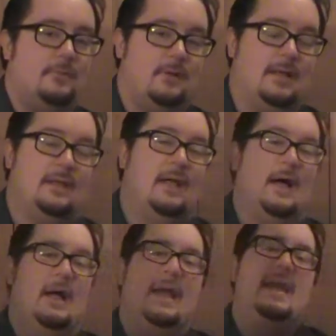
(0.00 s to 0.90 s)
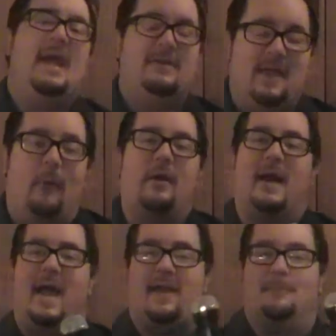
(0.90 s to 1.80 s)
And uh, he, he's not one
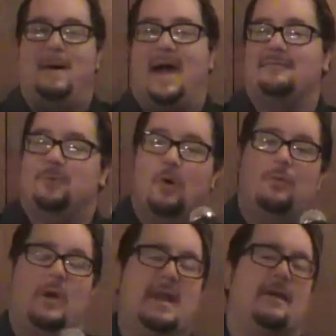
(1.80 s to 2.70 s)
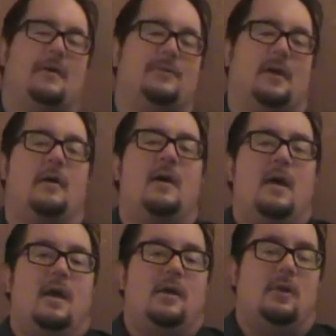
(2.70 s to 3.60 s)
kind of had a back and forth week because uh,
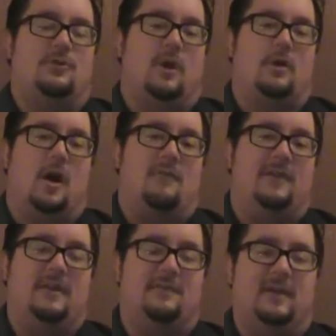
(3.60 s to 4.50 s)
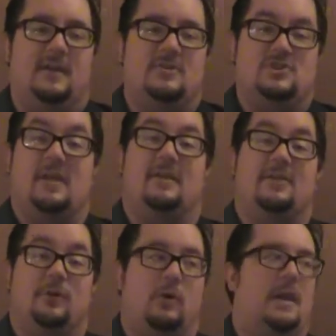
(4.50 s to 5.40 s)
you know starting off he defeated Jay
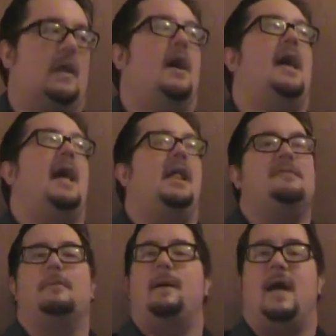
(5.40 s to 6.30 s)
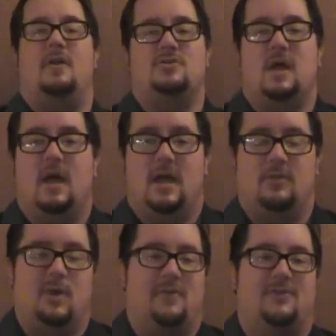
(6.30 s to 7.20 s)
Lethal in a hell of a match in
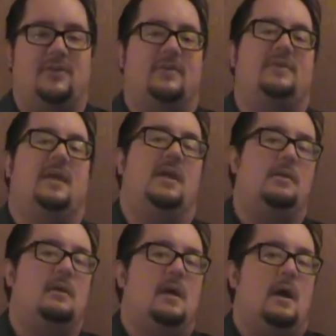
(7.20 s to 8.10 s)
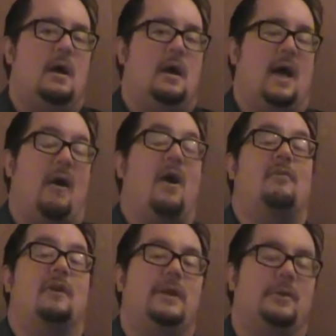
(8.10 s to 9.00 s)
the round of 16. Uh,
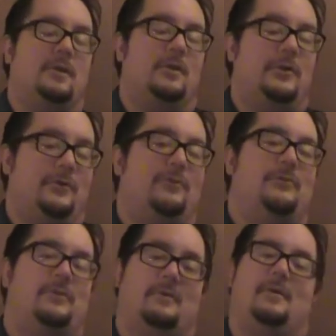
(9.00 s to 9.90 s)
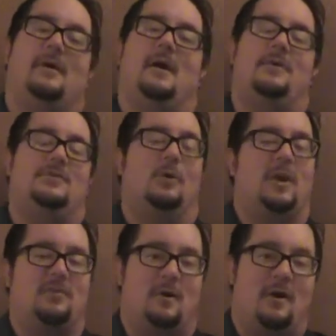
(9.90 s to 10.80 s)
however he will lose, uh, still
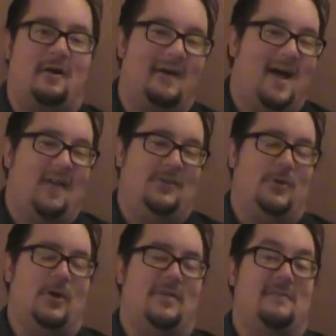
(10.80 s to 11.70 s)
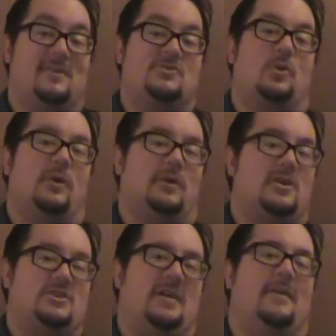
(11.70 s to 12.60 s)
breaks my heart, to uh, the eventual winner
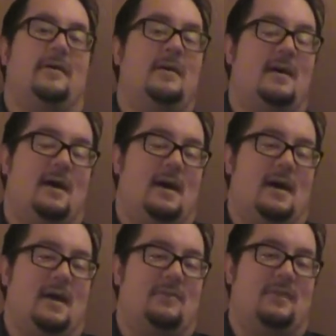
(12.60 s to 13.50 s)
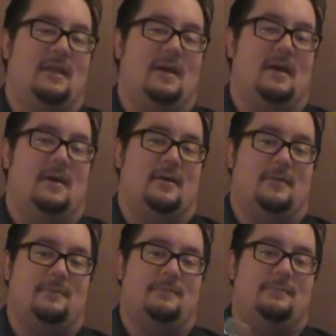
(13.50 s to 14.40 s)
Kushida uh, in the
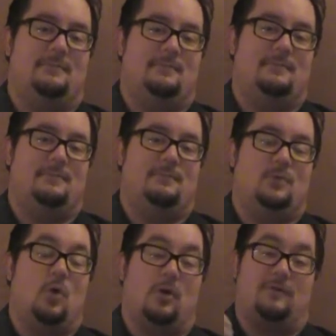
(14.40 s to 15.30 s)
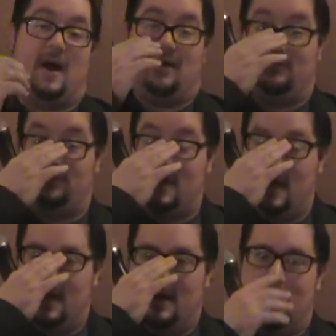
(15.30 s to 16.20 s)
uh, quarterfinals.
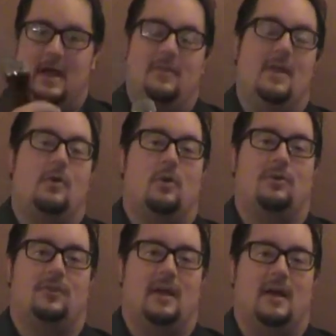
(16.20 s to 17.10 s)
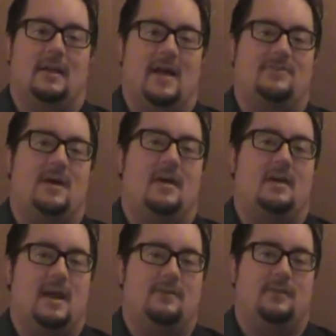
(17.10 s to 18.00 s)
And then, of course, uh, last night
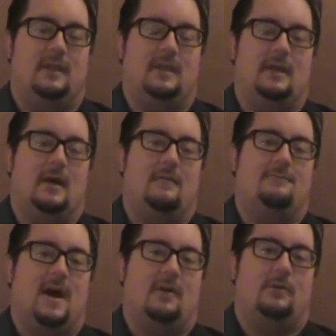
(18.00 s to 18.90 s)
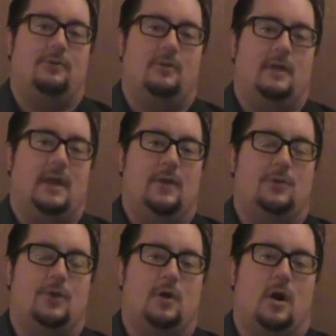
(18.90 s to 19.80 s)
at the finals, he
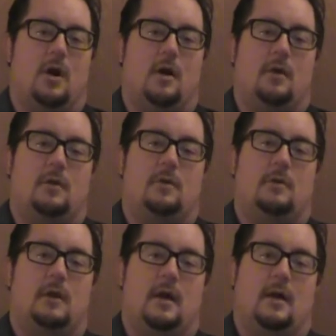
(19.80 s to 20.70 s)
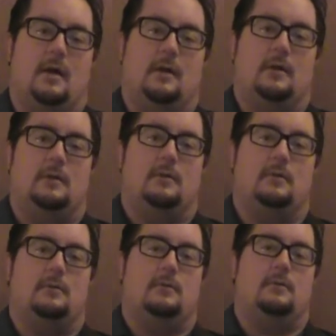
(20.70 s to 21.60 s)
took on
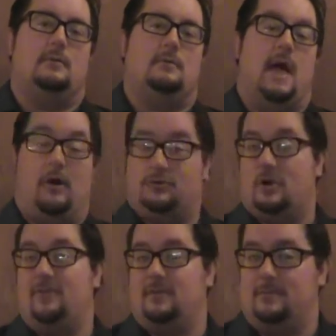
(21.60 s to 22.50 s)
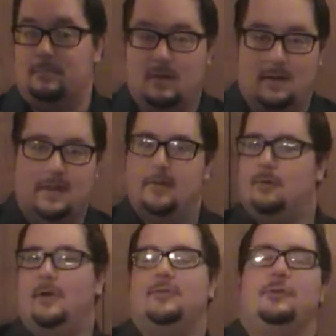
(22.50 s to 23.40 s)
Alex Gracie. Again,
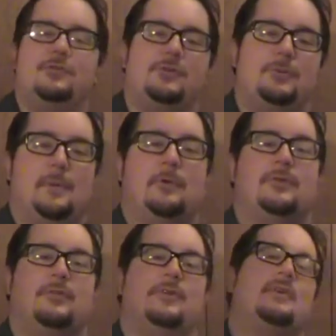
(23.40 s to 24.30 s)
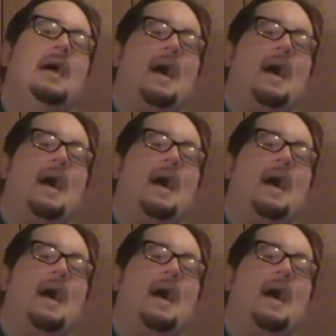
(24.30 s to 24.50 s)
Gracie losing the two people on this list.